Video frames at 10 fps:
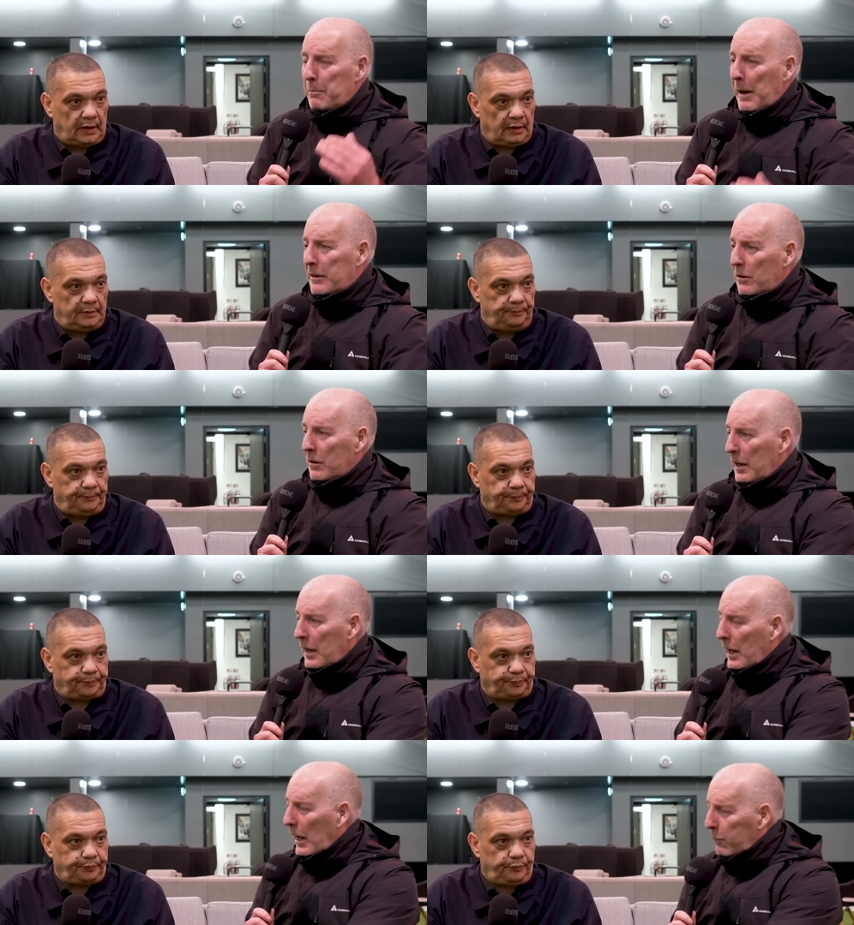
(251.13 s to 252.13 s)
Speaker 1: battled.
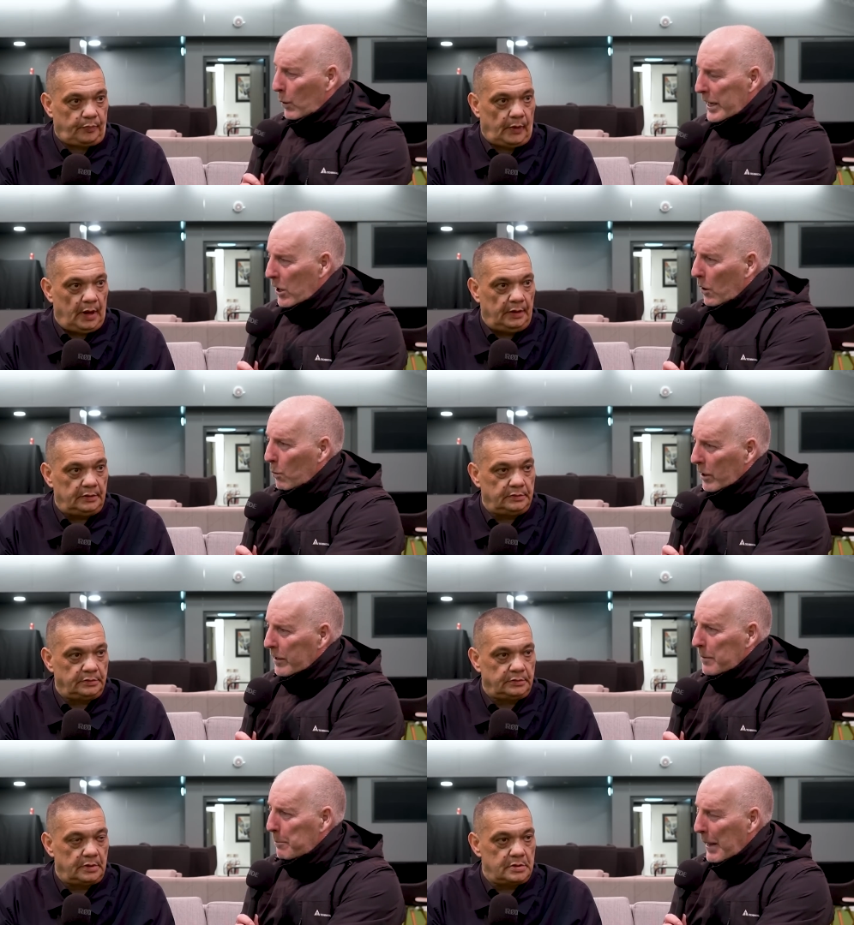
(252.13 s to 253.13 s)
Have we got one of
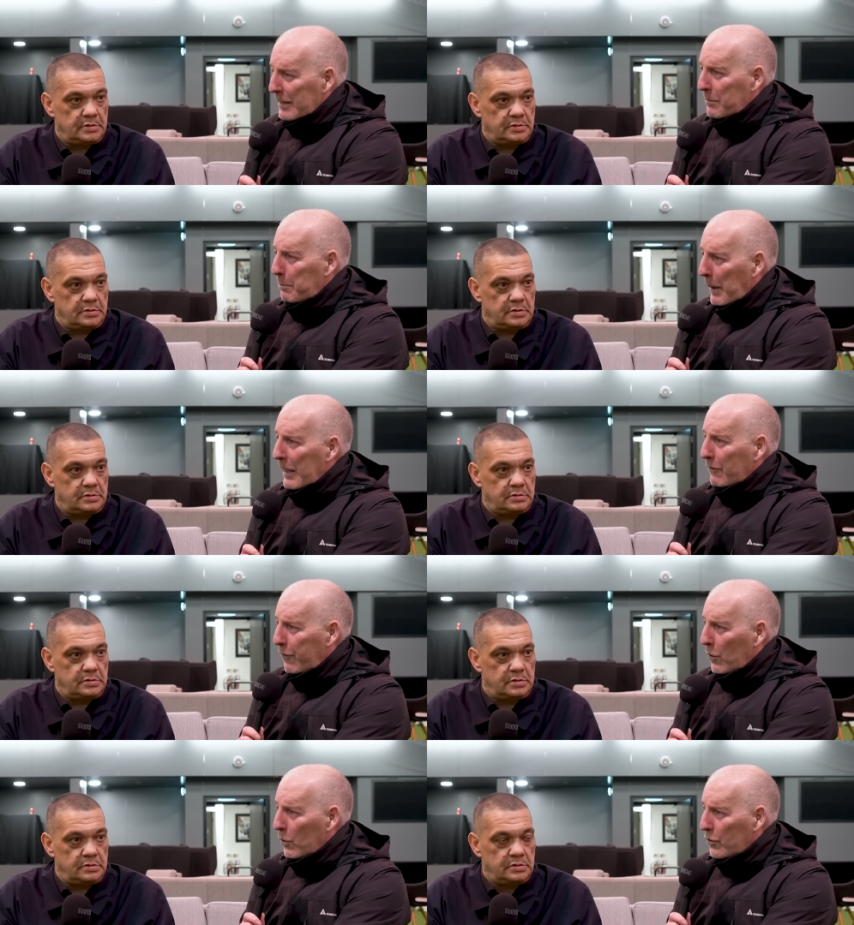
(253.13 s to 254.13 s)
the best back
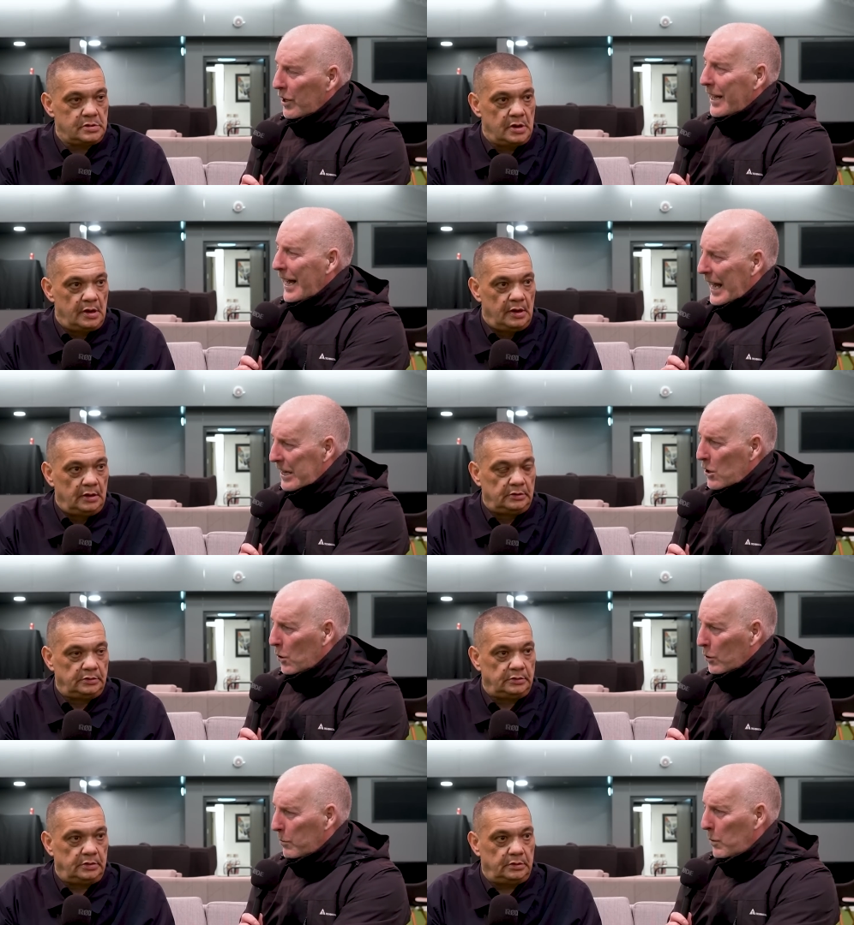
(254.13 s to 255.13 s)
fours in
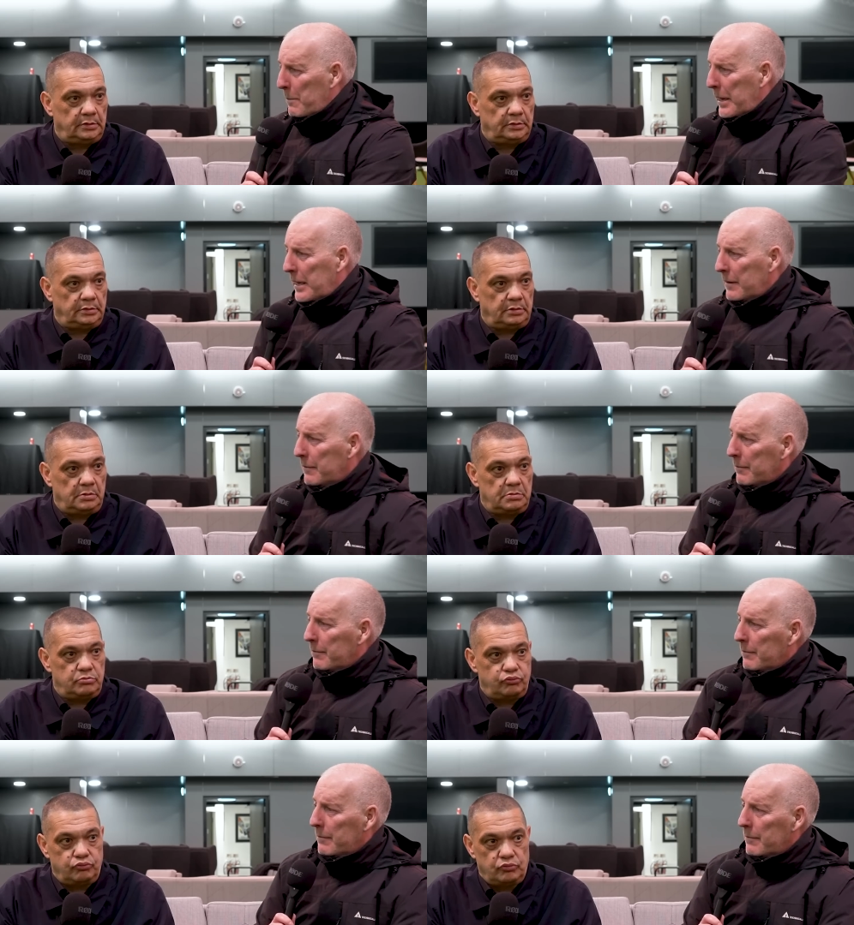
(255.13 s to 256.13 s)
Europe, Webby?
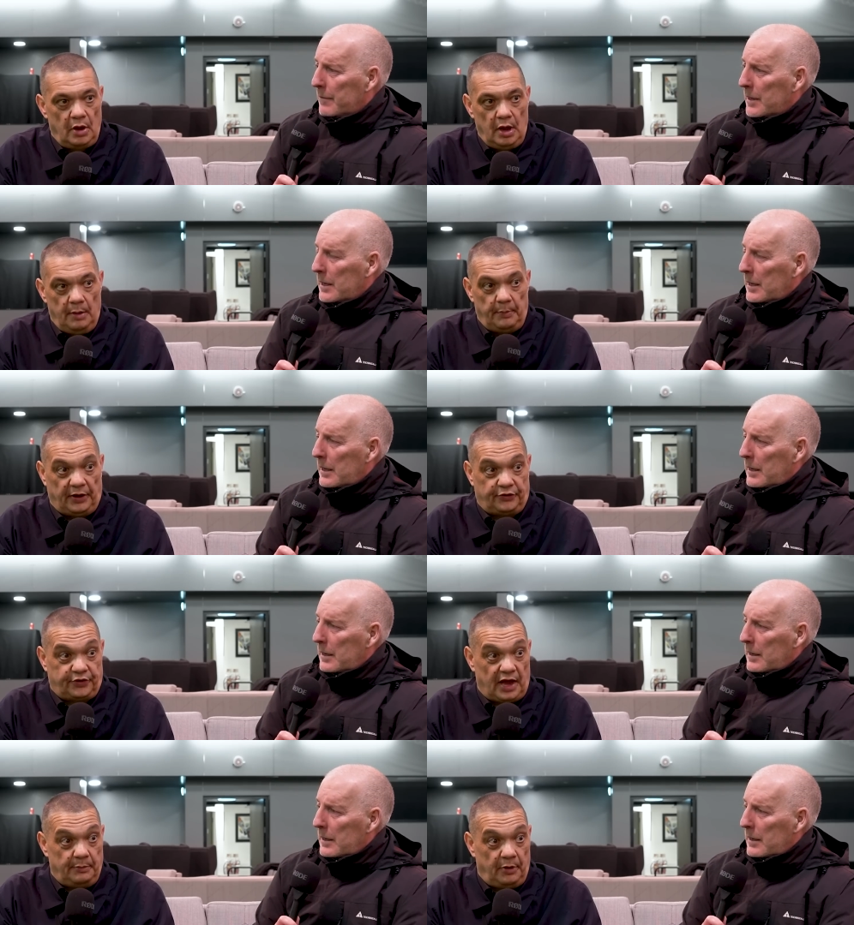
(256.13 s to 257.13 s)
Speaker 2: Big
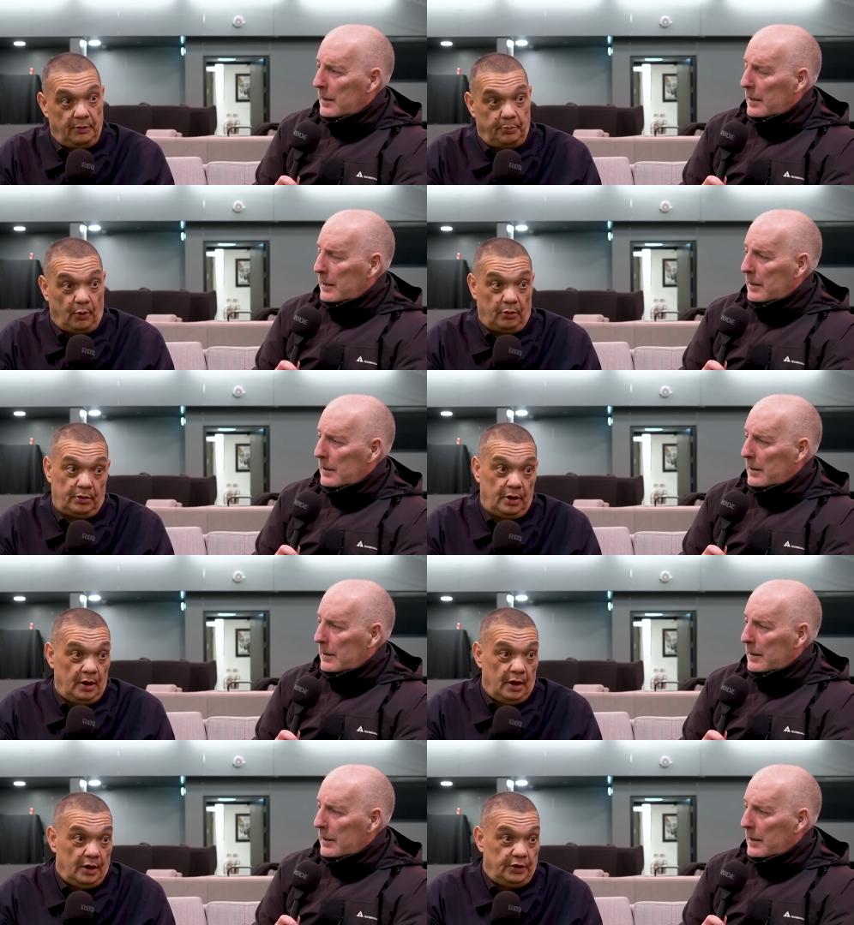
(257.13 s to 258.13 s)
statement, but
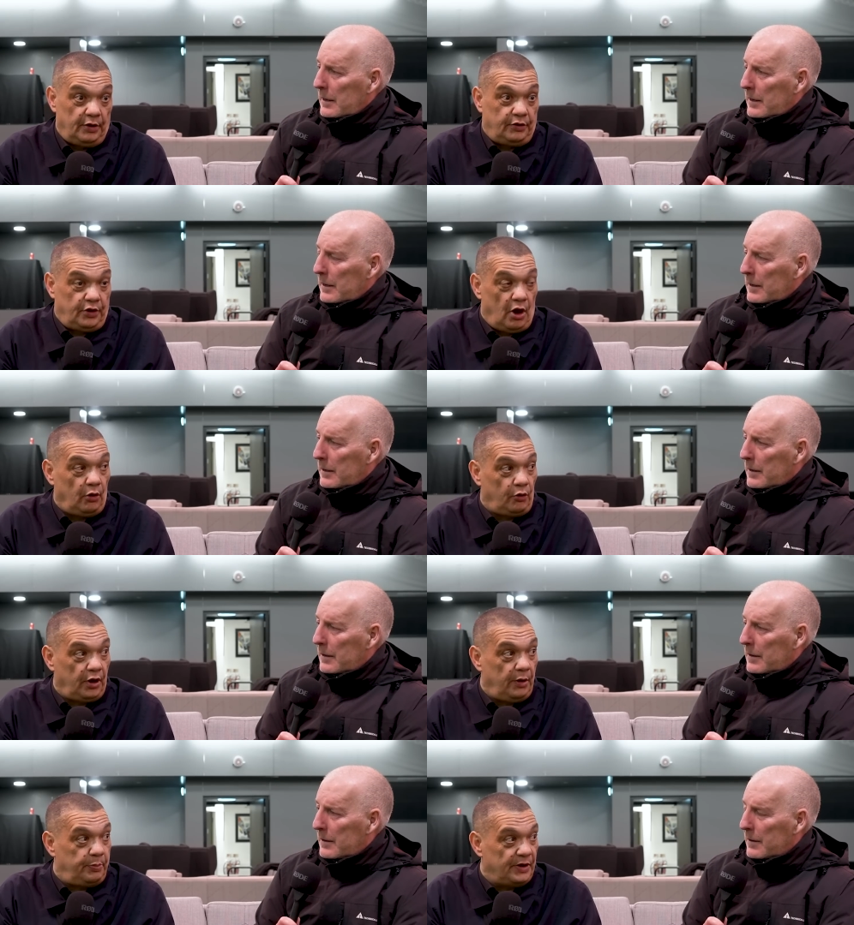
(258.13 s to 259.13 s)
you got to look
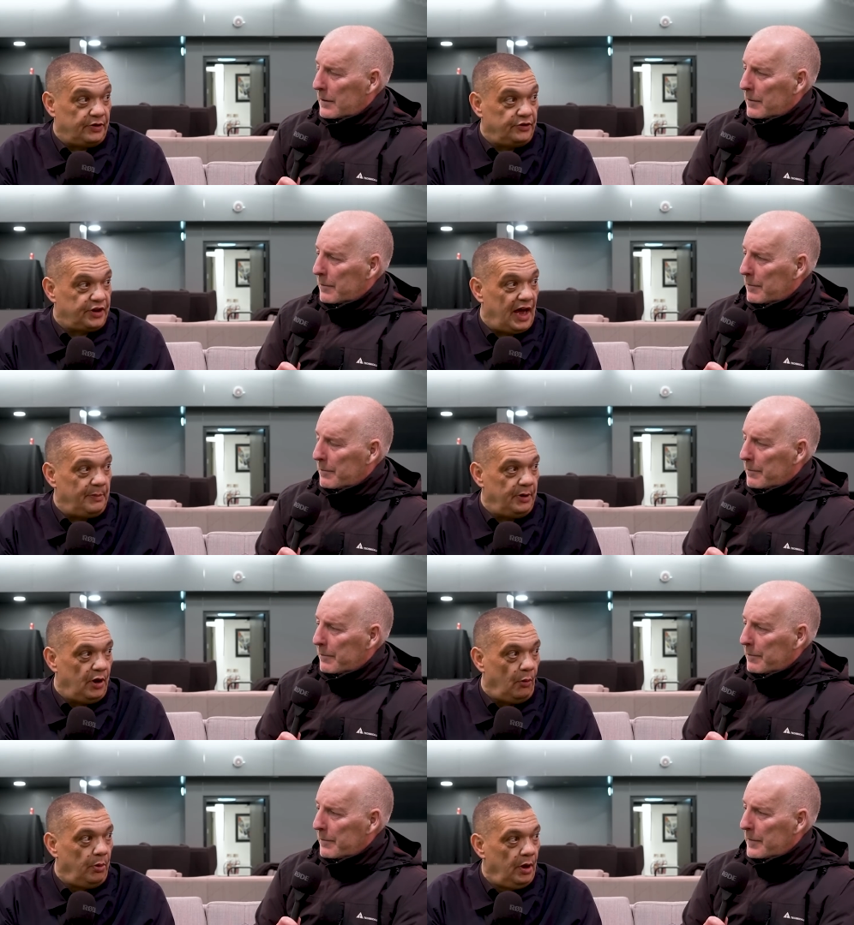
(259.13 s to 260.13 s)
at the present time. You
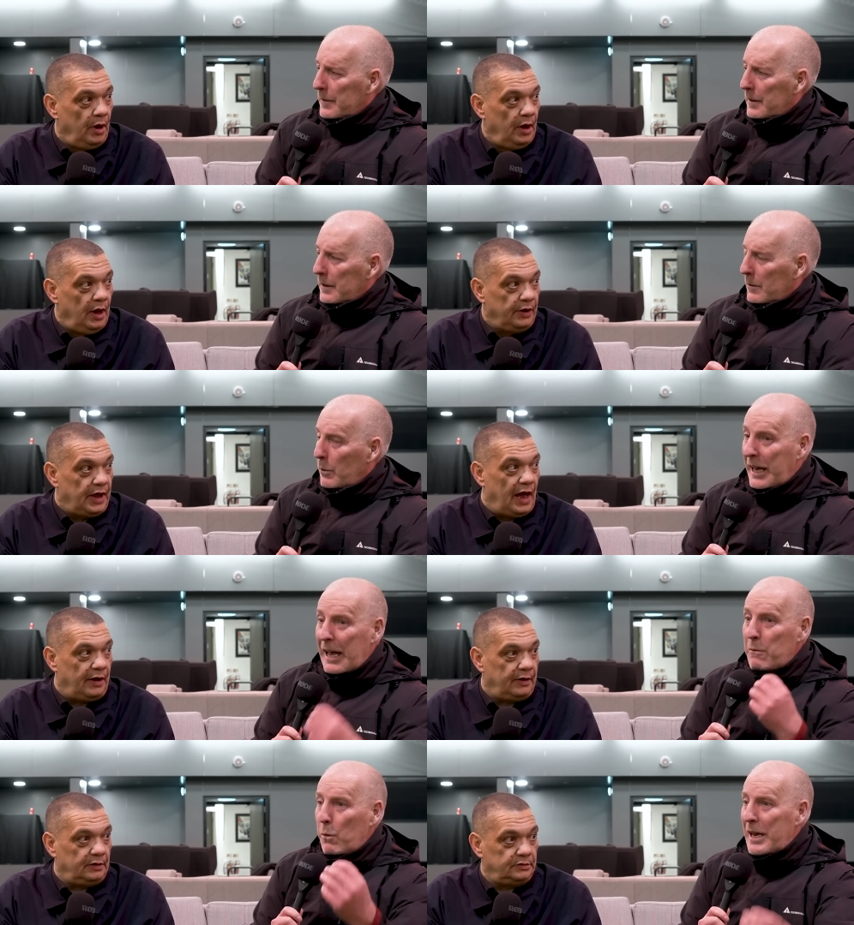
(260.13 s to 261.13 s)
know, that, they
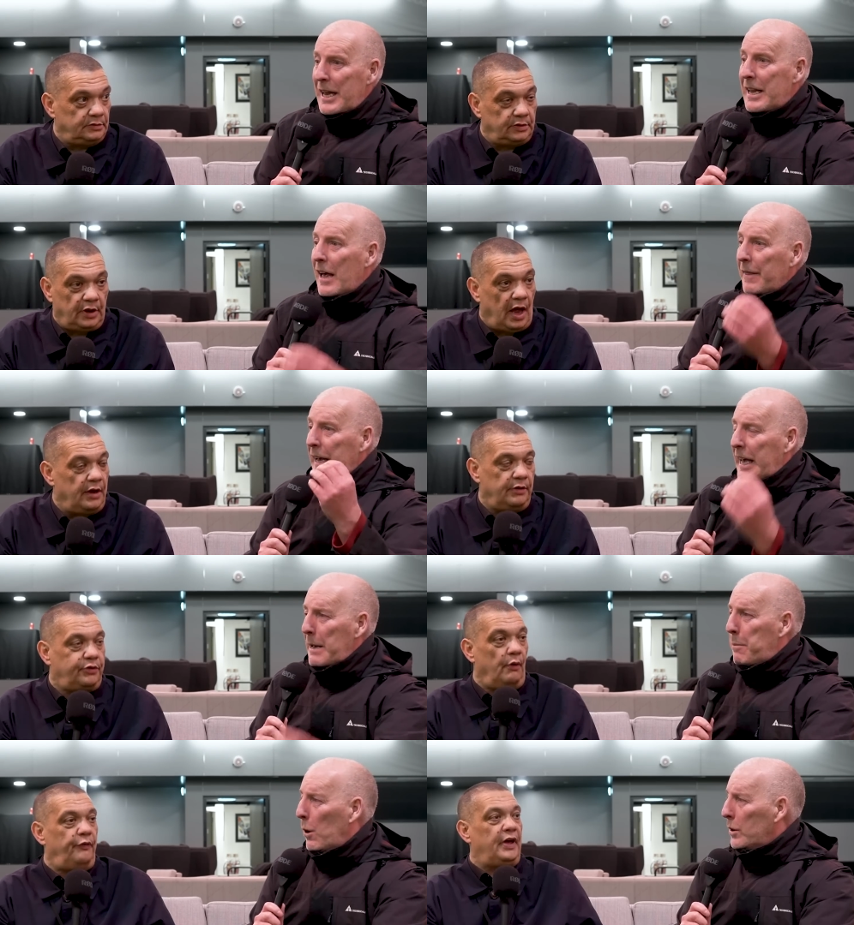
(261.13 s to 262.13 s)
keep winning. They keep
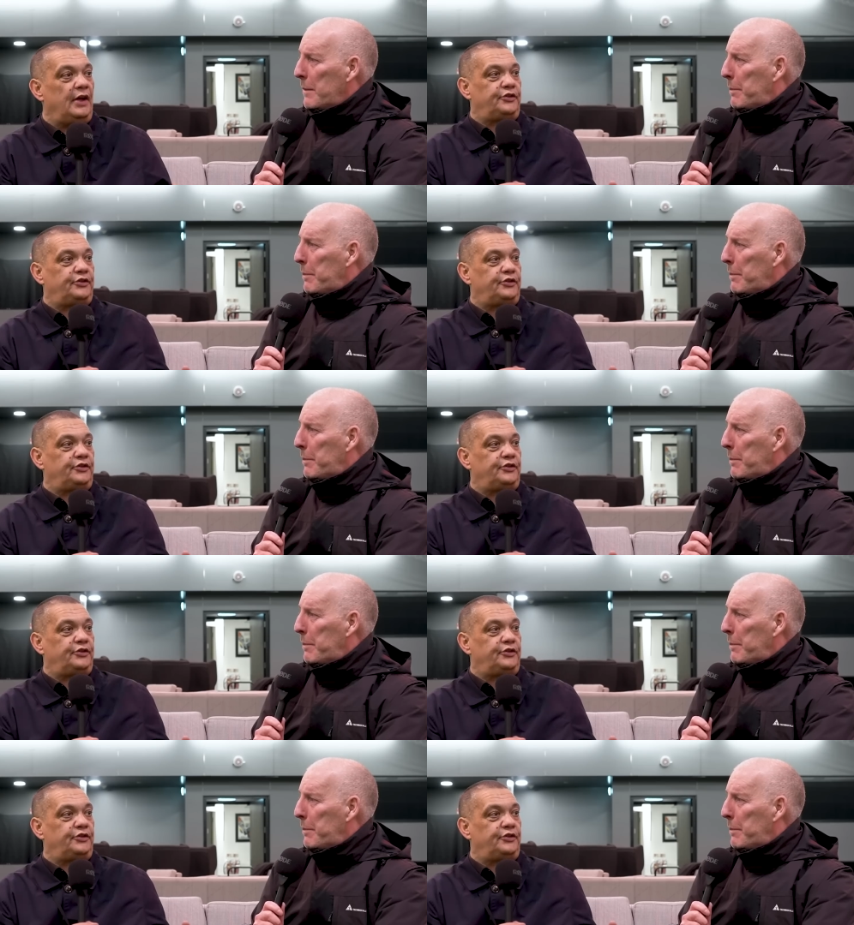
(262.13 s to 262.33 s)
holding forget,